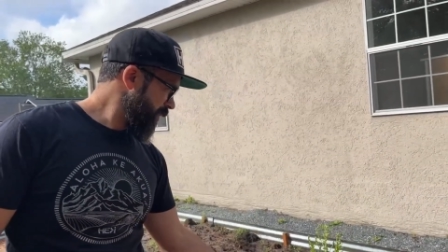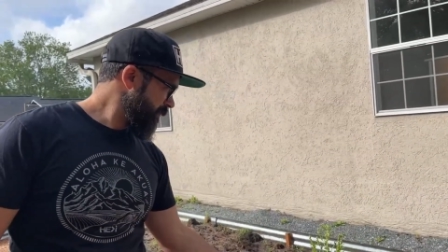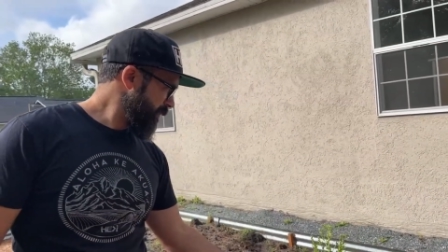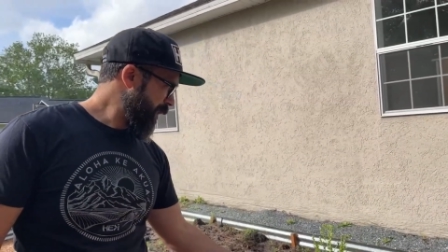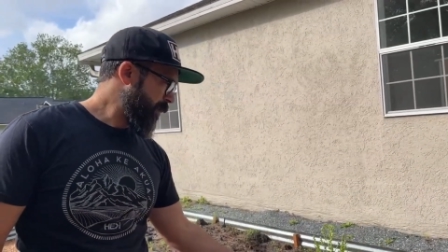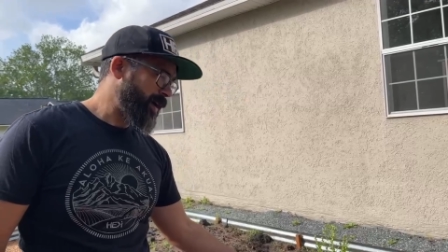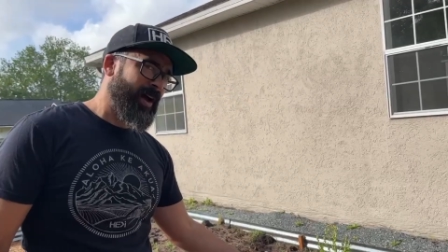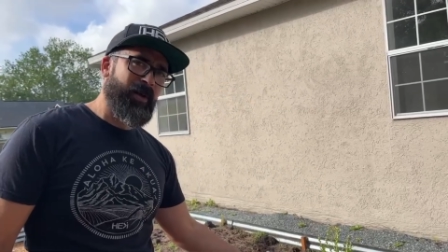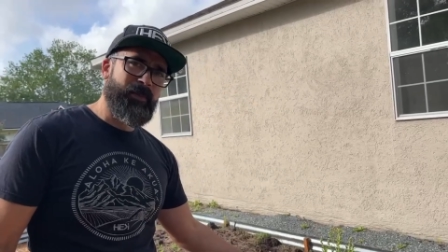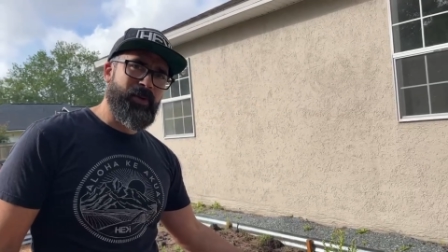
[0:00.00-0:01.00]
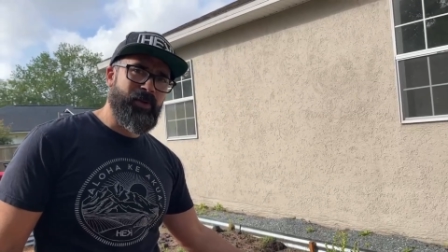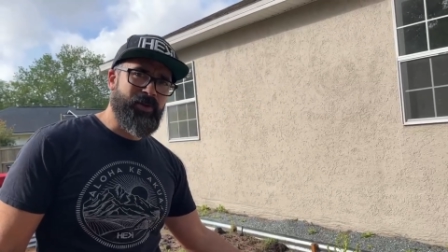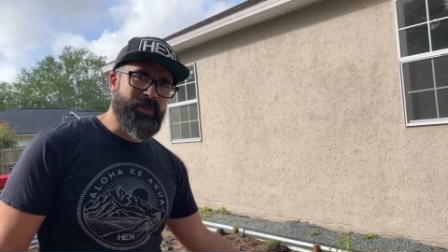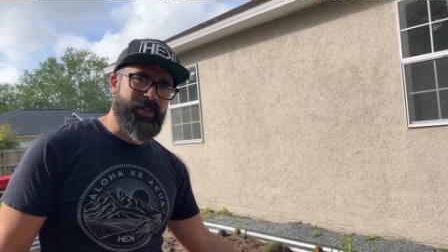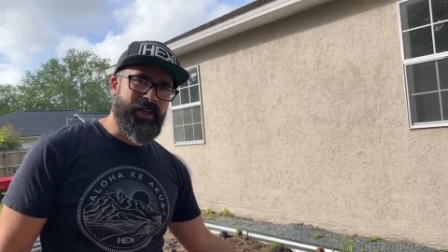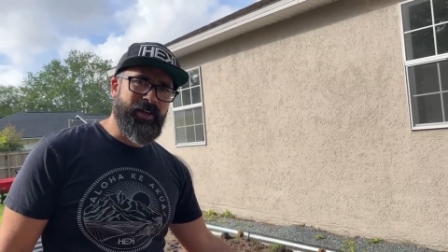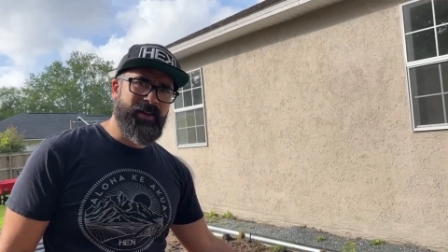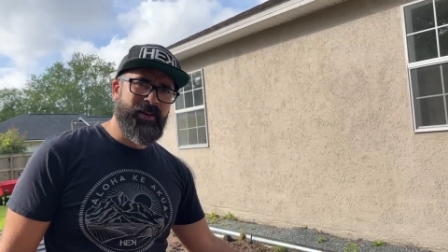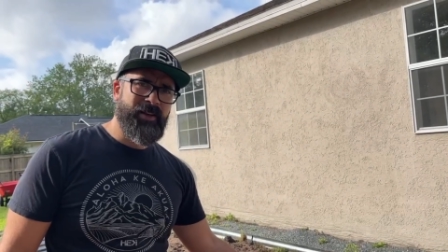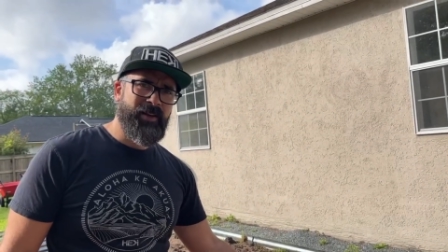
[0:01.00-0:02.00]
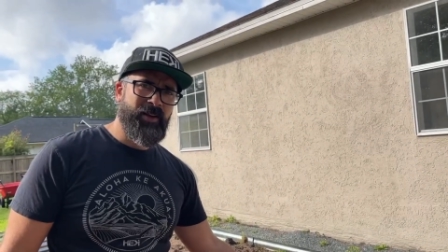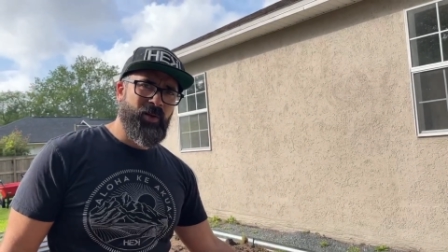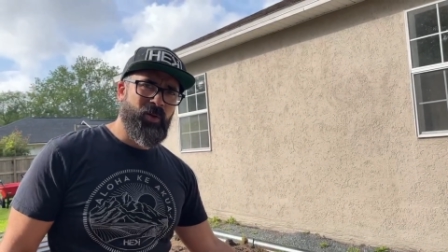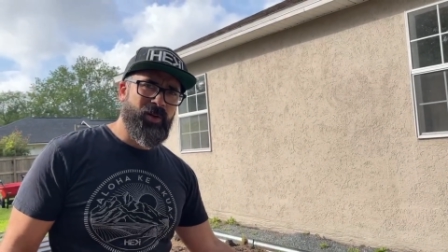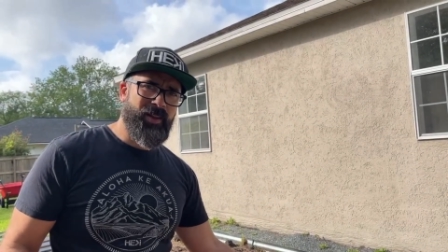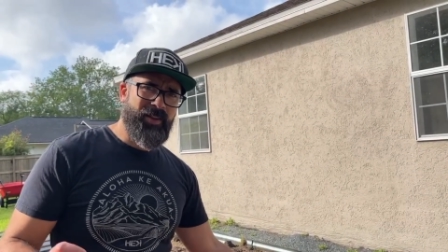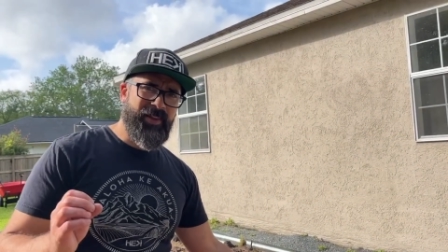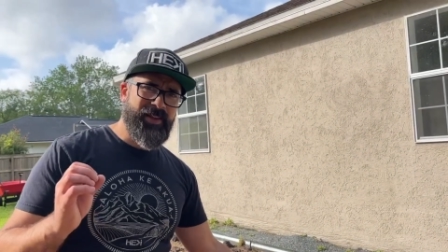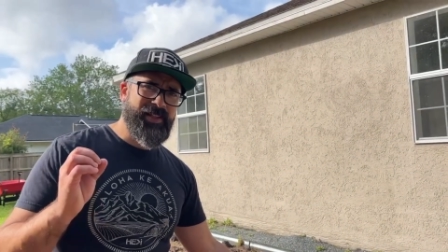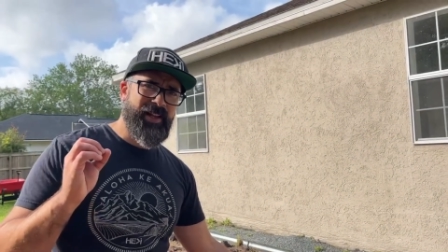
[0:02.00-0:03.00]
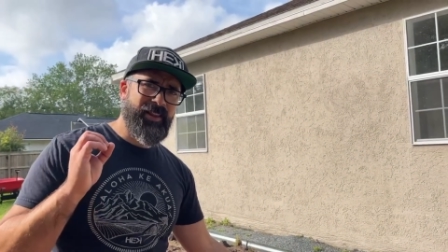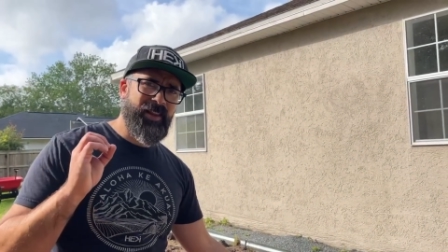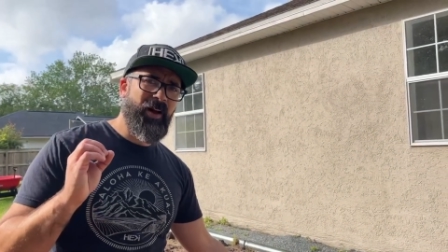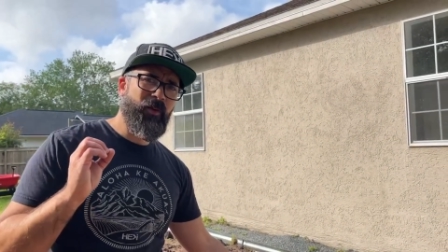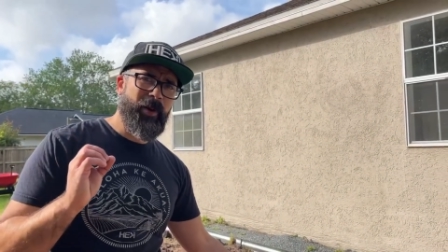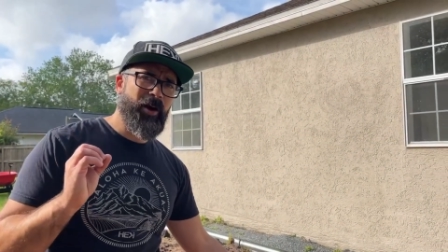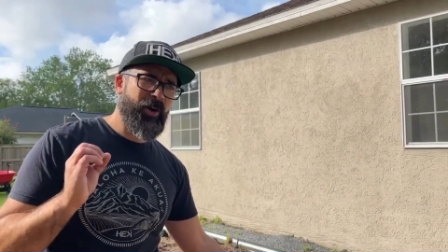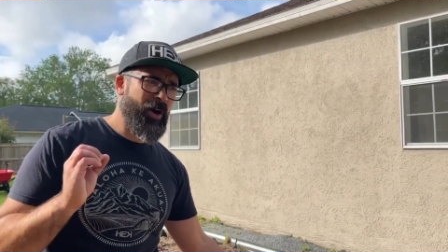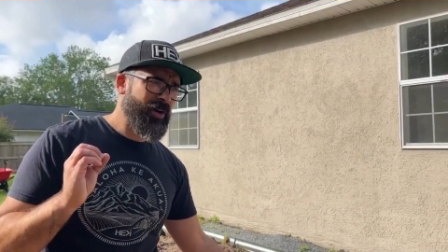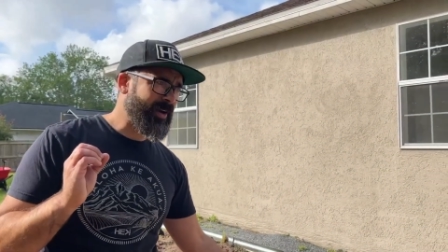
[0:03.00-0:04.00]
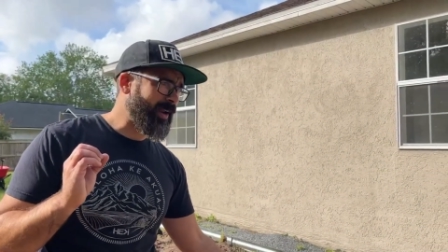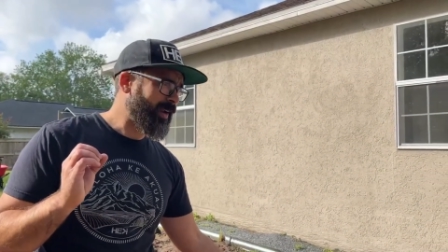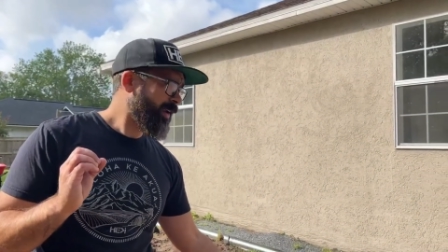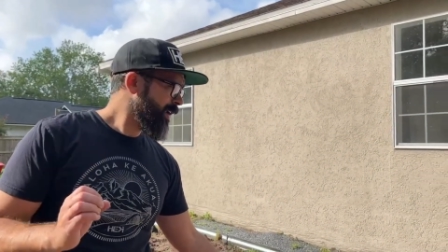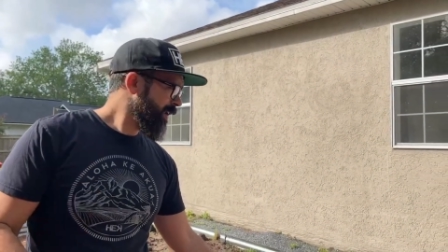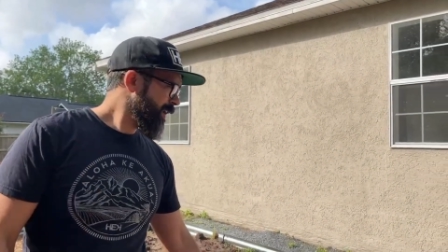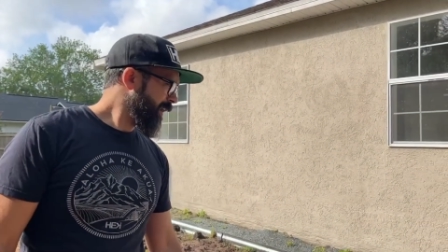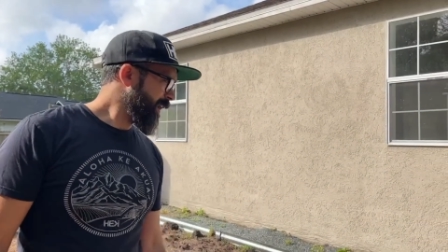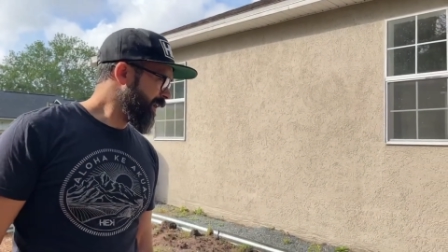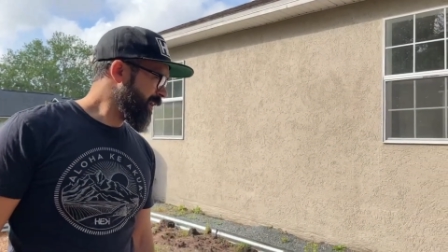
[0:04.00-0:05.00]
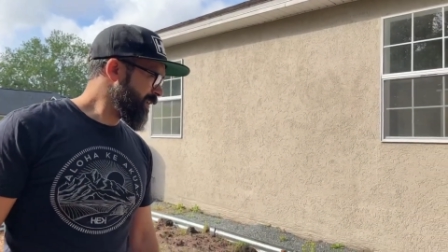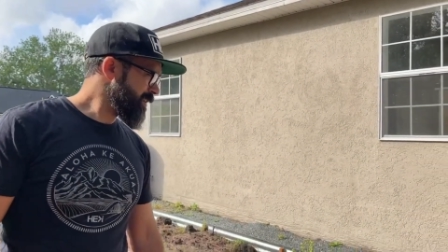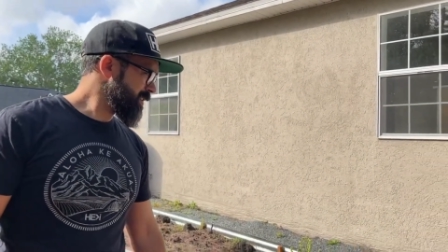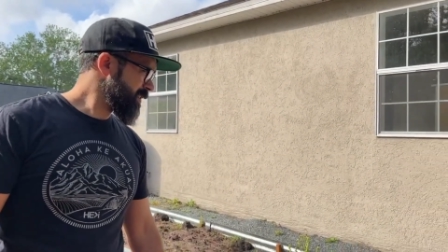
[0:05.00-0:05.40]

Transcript: to flower out and produce seed. One of the things that I love about gardening is